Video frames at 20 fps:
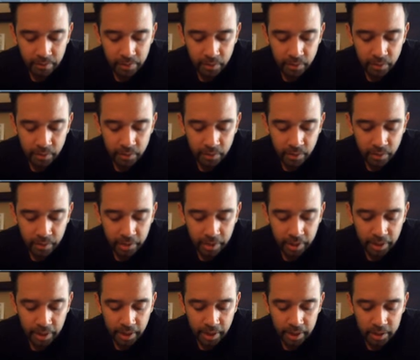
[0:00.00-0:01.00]
converter
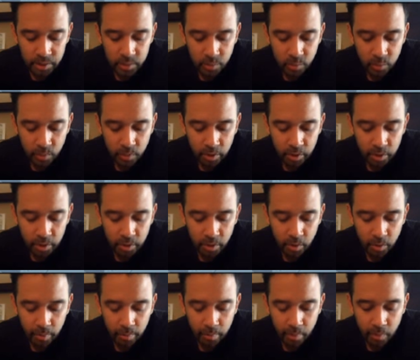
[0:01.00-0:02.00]
dolly has one
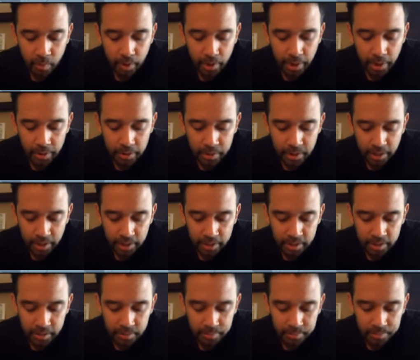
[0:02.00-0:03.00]
or more air
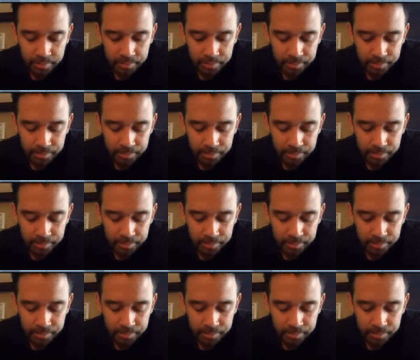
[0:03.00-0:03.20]
tanks.